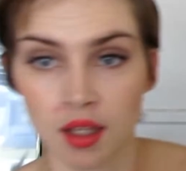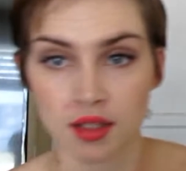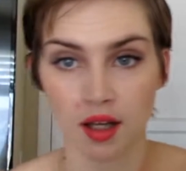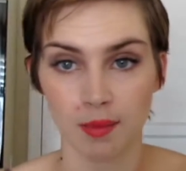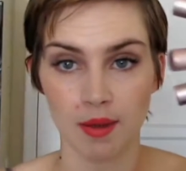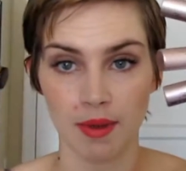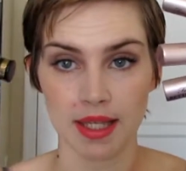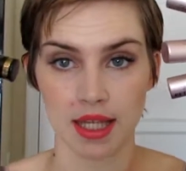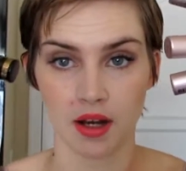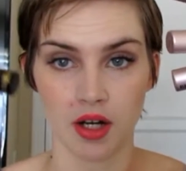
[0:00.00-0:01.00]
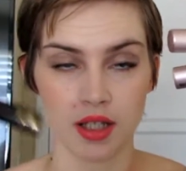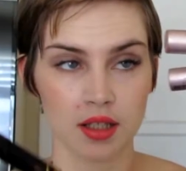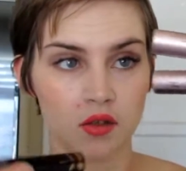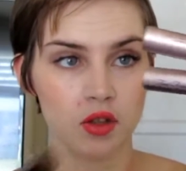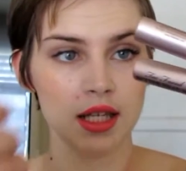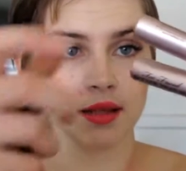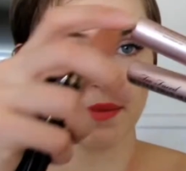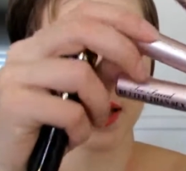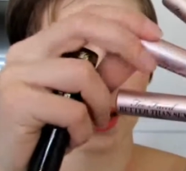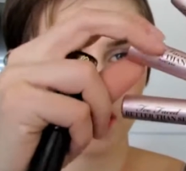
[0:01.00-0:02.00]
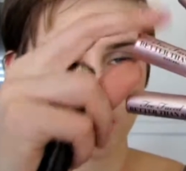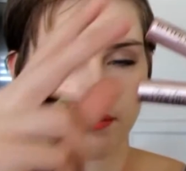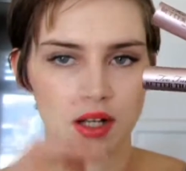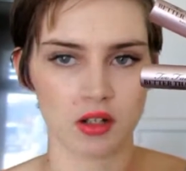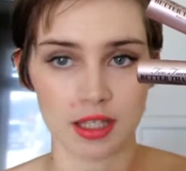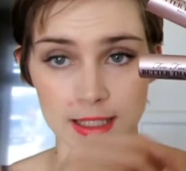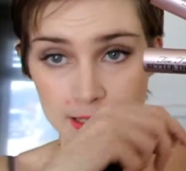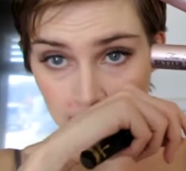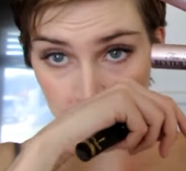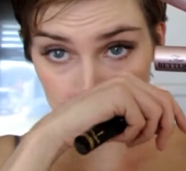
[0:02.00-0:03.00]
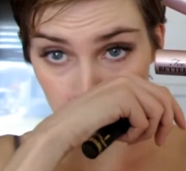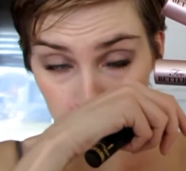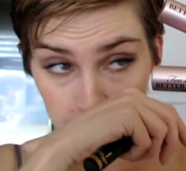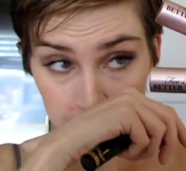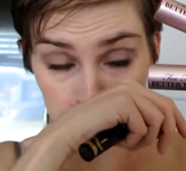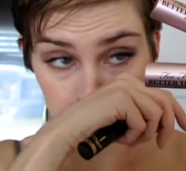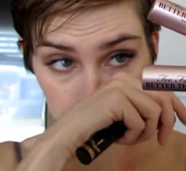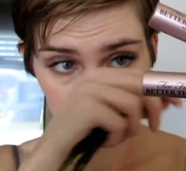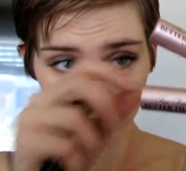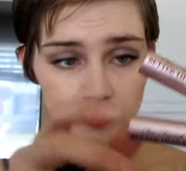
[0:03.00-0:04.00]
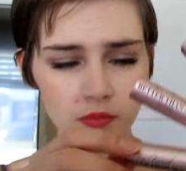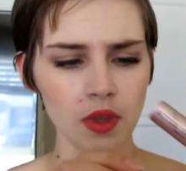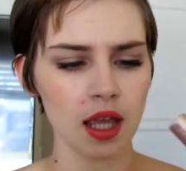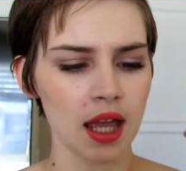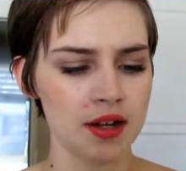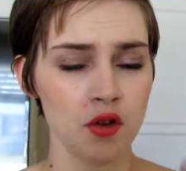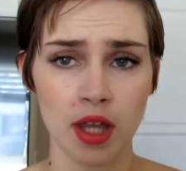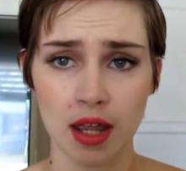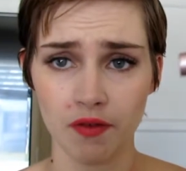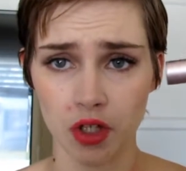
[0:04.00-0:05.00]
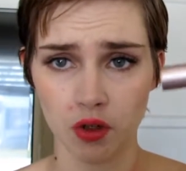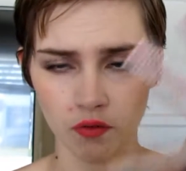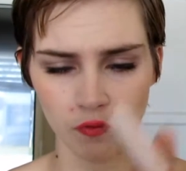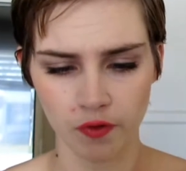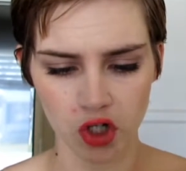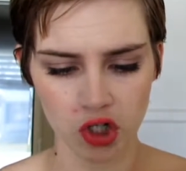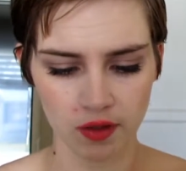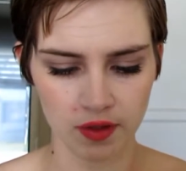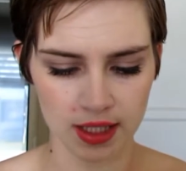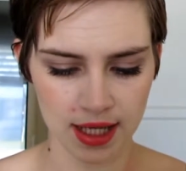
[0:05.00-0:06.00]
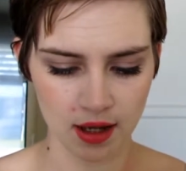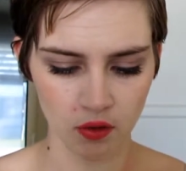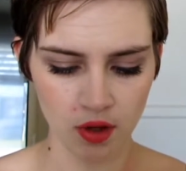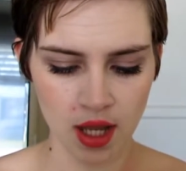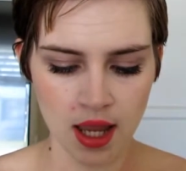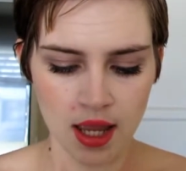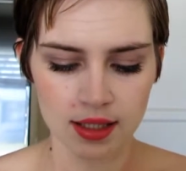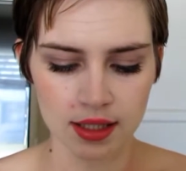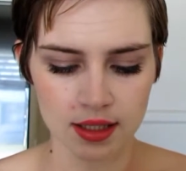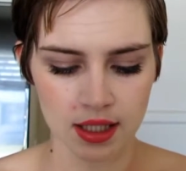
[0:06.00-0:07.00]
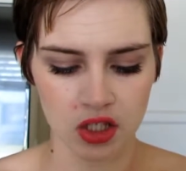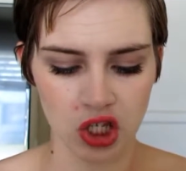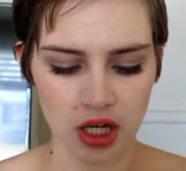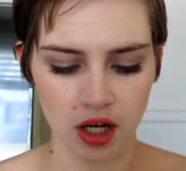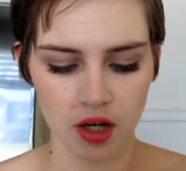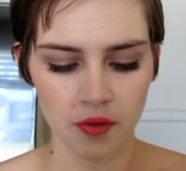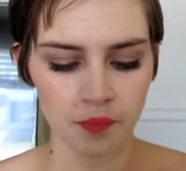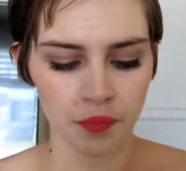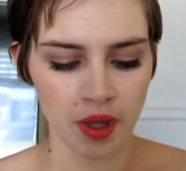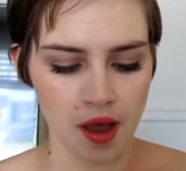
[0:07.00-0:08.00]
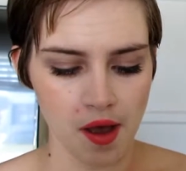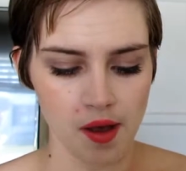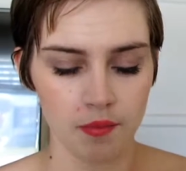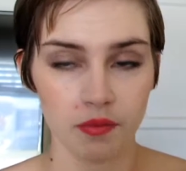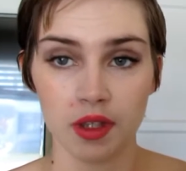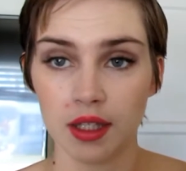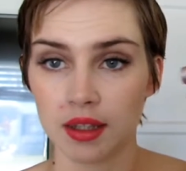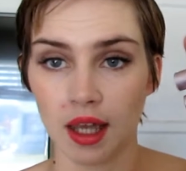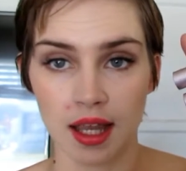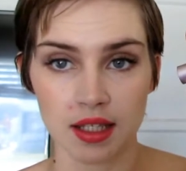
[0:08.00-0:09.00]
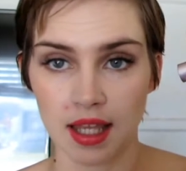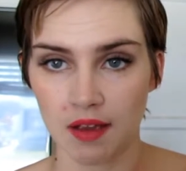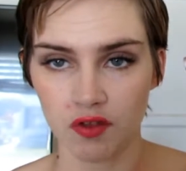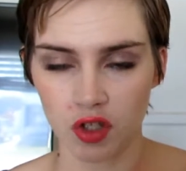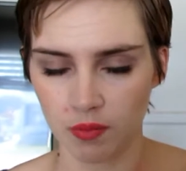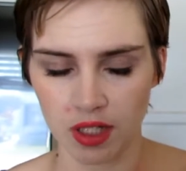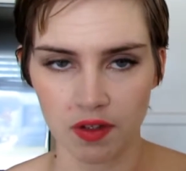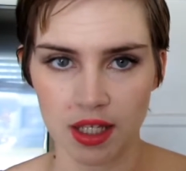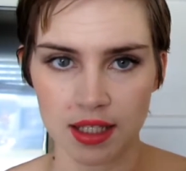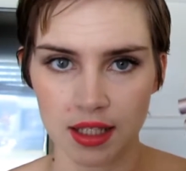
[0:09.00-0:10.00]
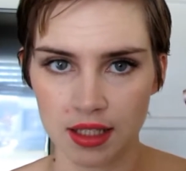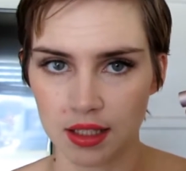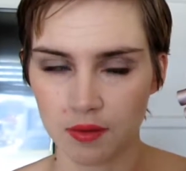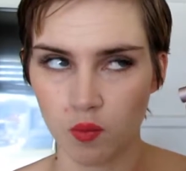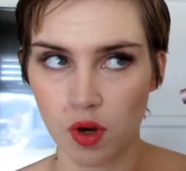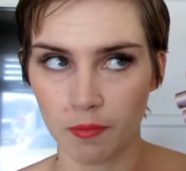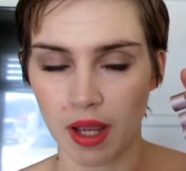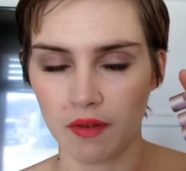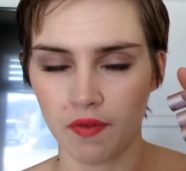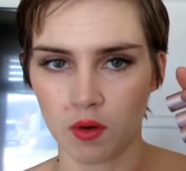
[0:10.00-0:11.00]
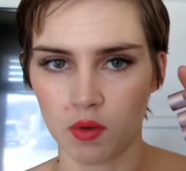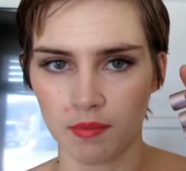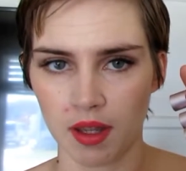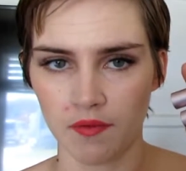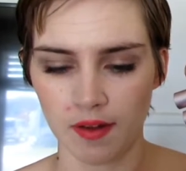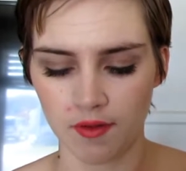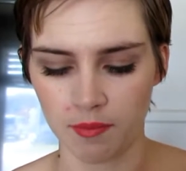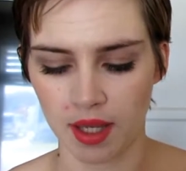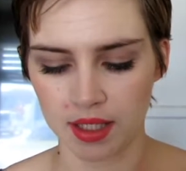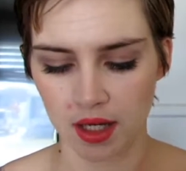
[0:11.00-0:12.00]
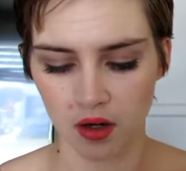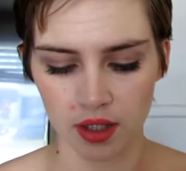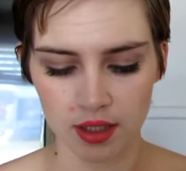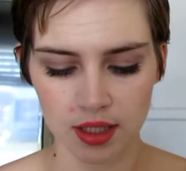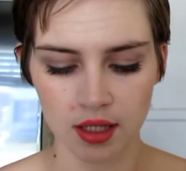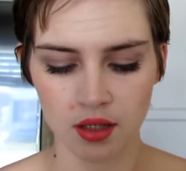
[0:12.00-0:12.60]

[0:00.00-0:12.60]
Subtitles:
Let's talk about mascaras. So these mascaras are Better Than Sex. I know they have a new version of this out since this year. I just have so many of these. This is by far one of my favorite mascaras.